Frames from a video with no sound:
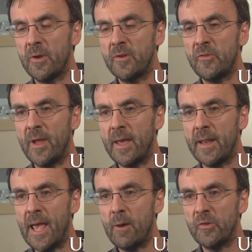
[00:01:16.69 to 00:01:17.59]

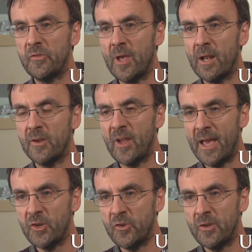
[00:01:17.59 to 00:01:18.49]
understand how a cell
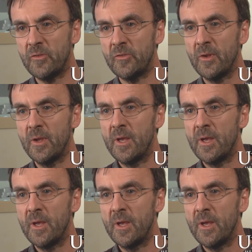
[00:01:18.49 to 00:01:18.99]
attaches